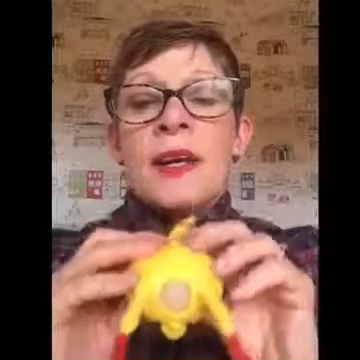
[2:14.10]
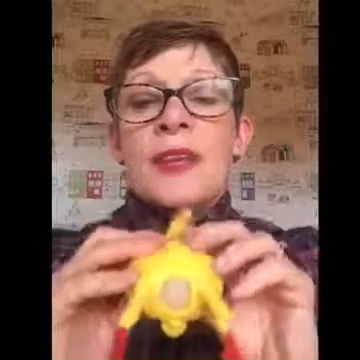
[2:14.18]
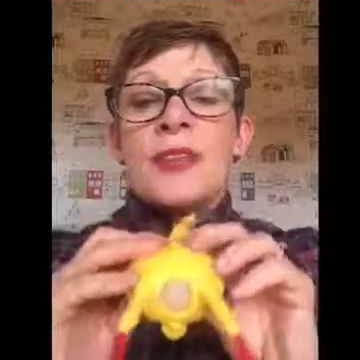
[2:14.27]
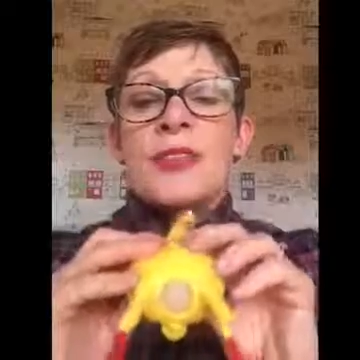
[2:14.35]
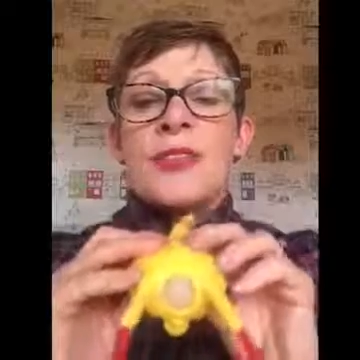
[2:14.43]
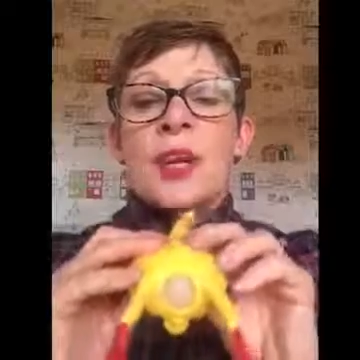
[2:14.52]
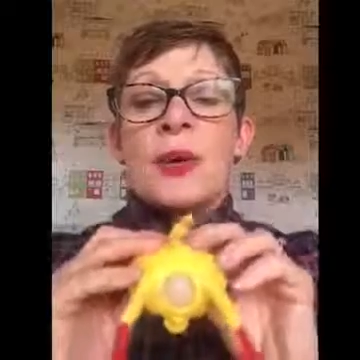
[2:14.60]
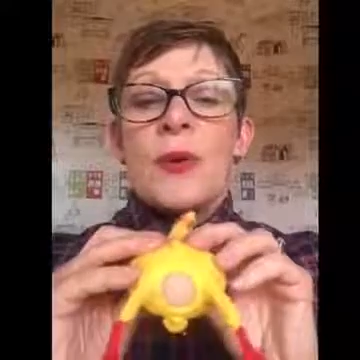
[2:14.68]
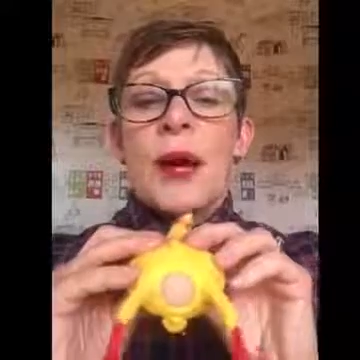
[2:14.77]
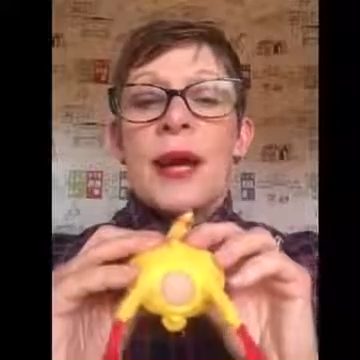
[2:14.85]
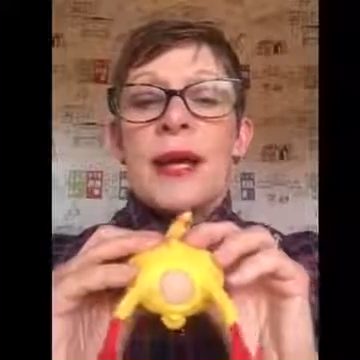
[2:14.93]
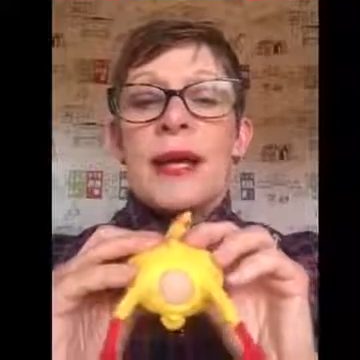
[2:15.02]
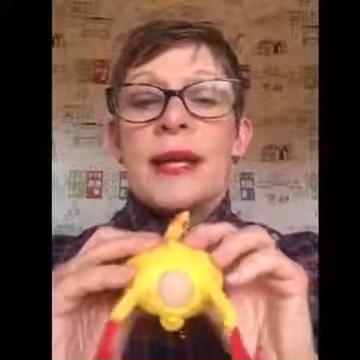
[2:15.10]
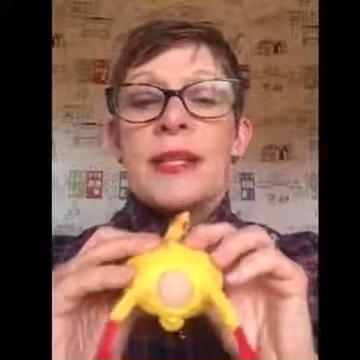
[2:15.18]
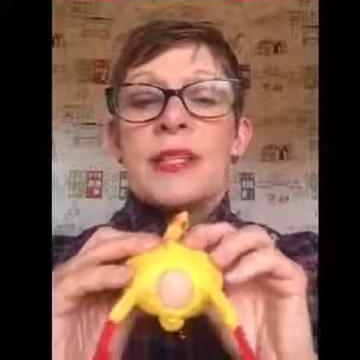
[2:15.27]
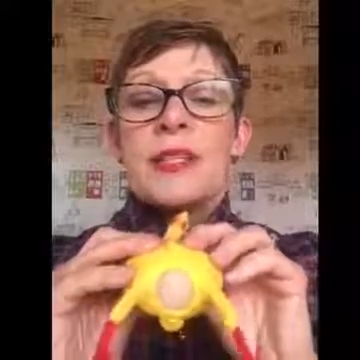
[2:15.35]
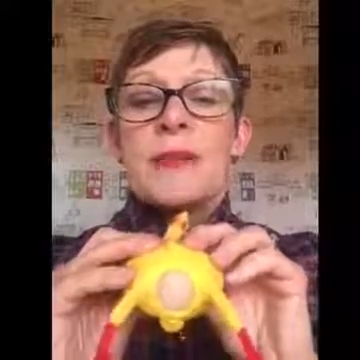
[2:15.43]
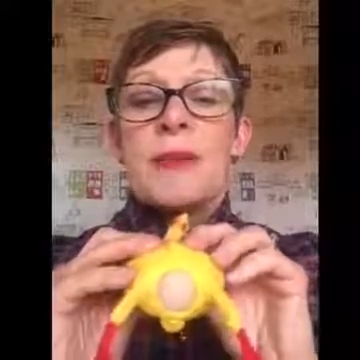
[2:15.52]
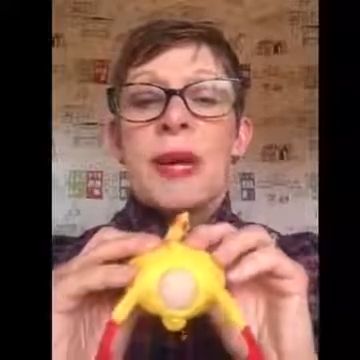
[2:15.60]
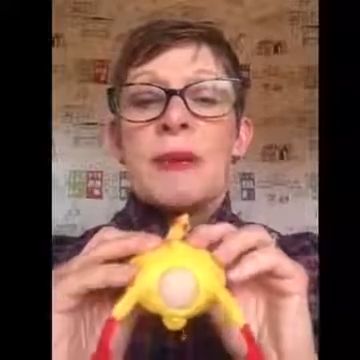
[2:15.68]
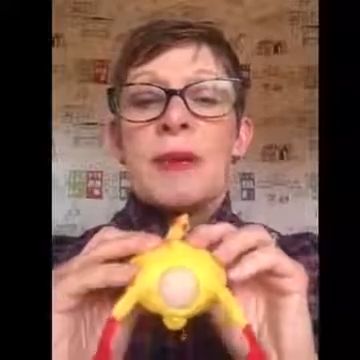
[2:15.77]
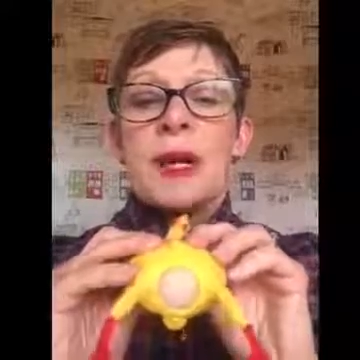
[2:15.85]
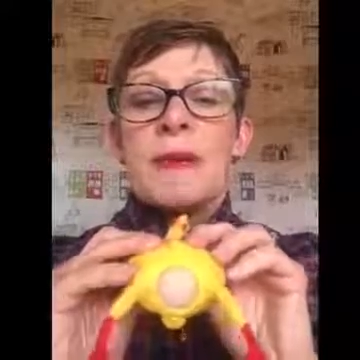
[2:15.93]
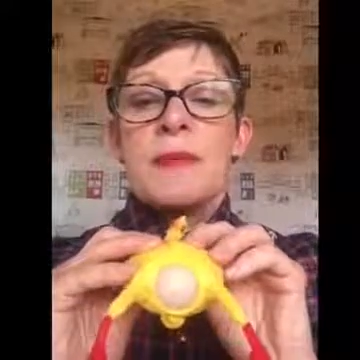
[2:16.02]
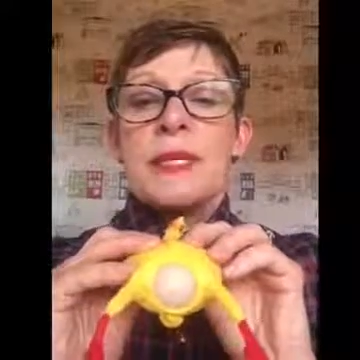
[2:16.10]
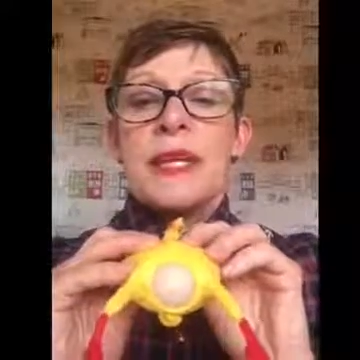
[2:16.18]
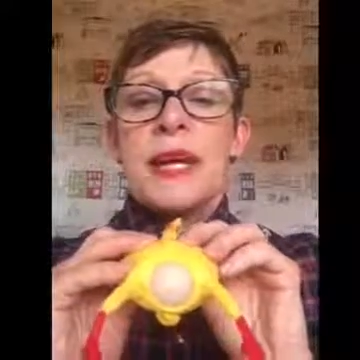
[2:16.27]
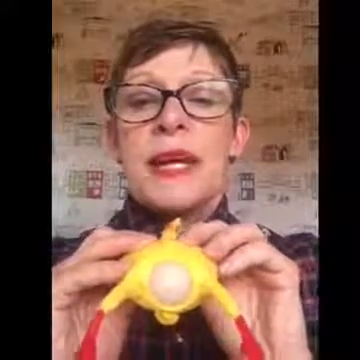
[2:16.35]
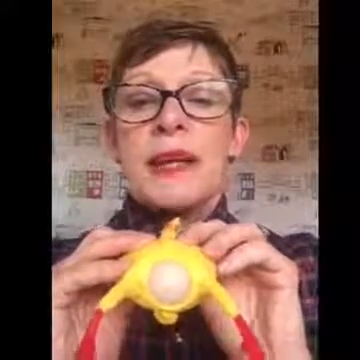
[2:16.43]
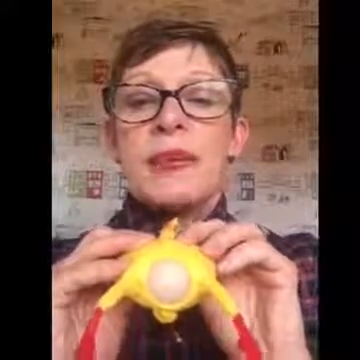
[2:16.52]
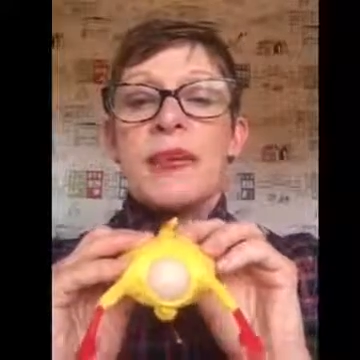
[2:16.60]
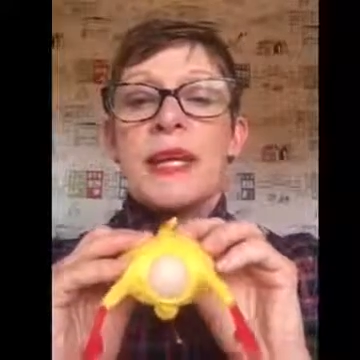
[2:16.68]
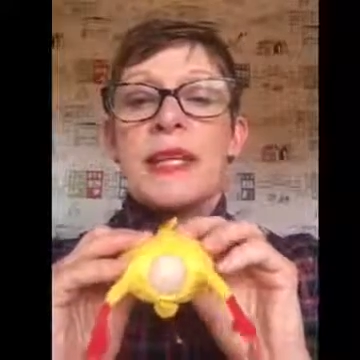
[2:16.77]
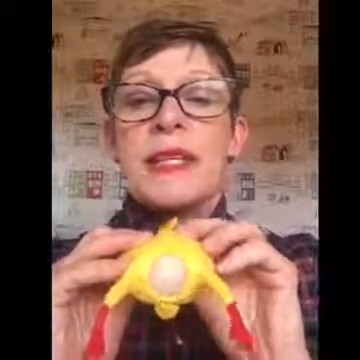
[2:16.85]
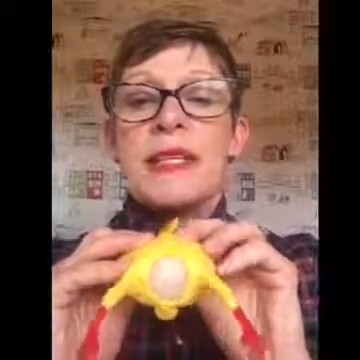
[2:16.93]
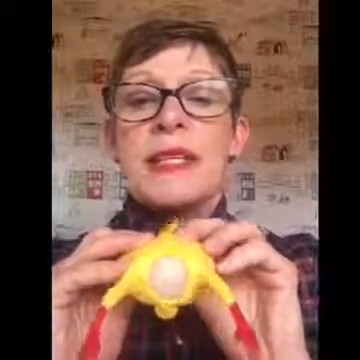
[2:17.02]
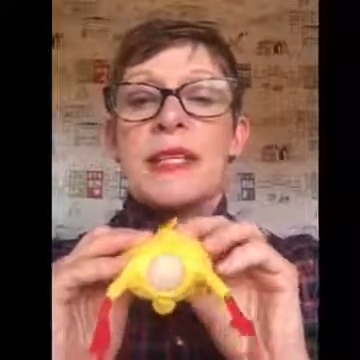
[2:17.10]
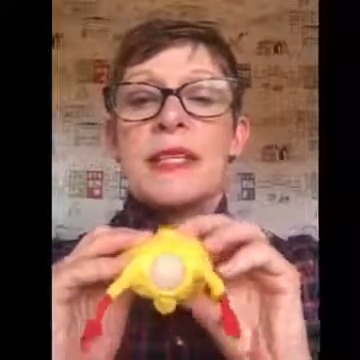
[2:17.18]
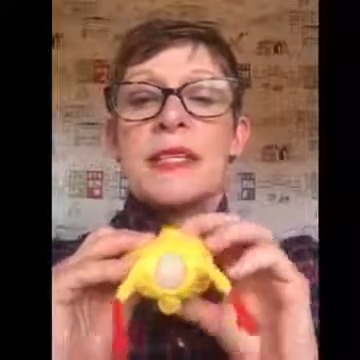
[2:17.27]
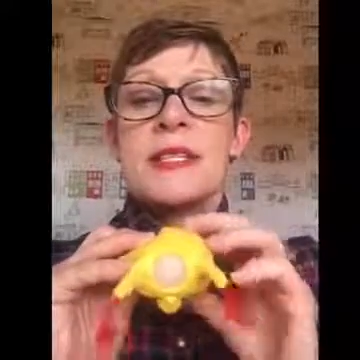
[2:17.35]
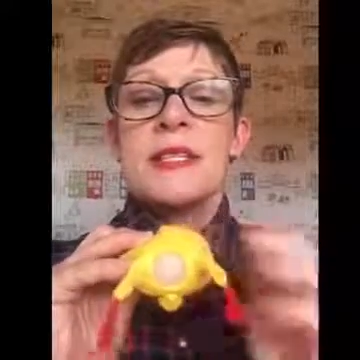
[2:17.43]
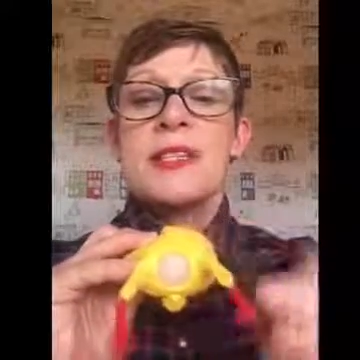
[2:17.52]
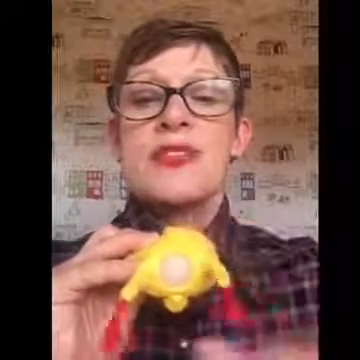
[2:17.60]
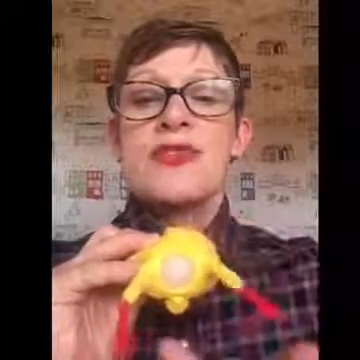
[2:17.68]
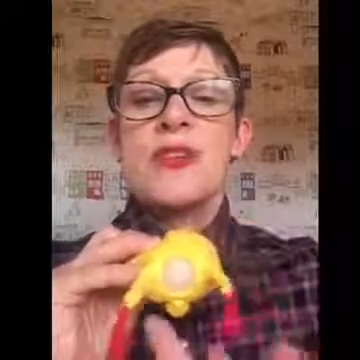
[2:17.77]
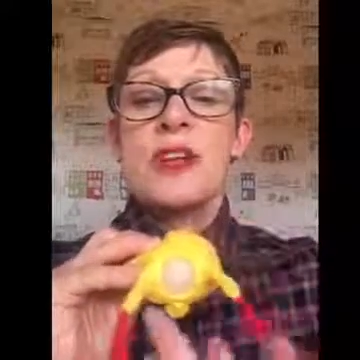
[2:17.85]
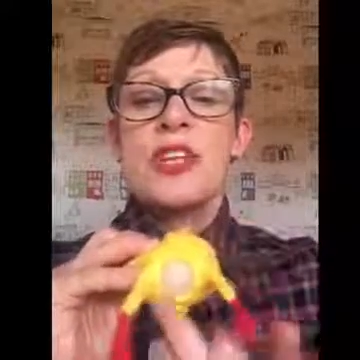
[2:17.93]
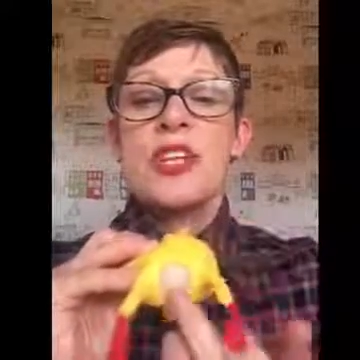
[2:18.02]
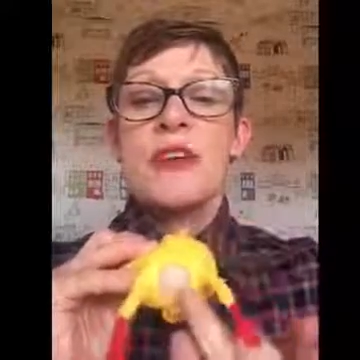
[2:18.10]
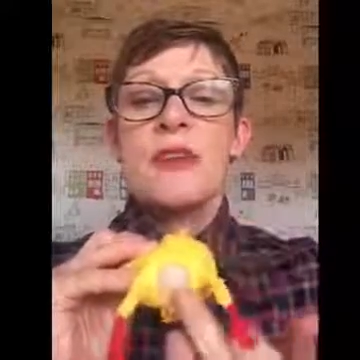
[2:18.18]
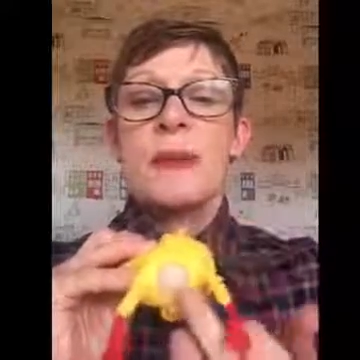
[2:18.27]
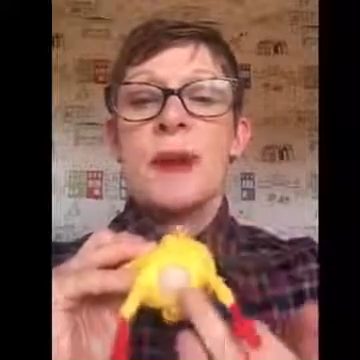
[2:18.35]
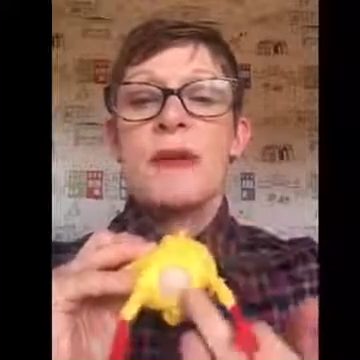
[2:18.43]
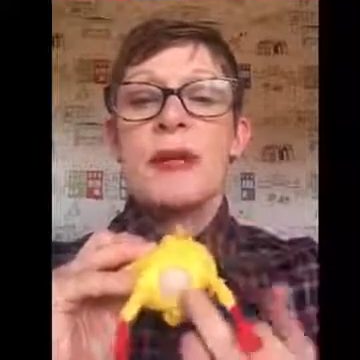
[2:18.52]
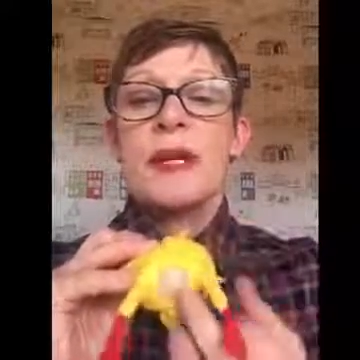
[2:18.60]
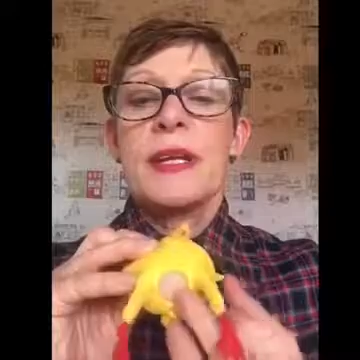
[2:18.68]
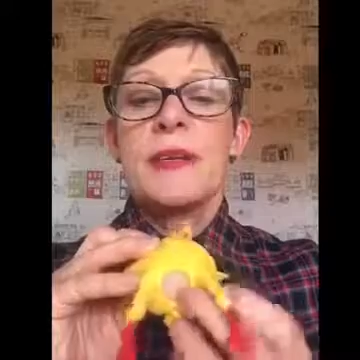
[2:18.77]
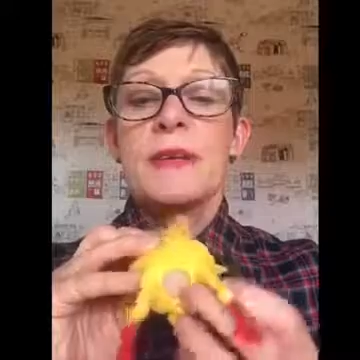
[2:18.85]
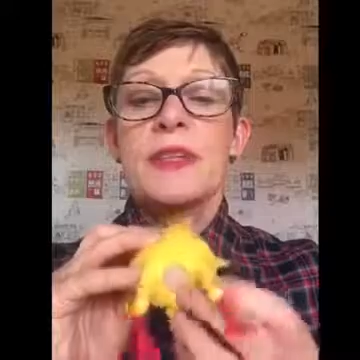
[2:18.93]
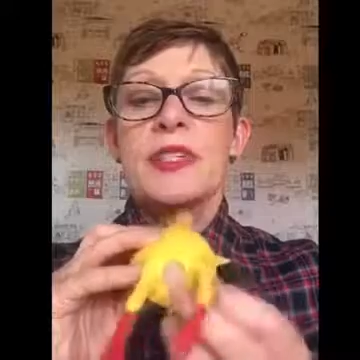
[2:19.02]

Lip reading: So as the baby comes down, there's this stretching of the perineum.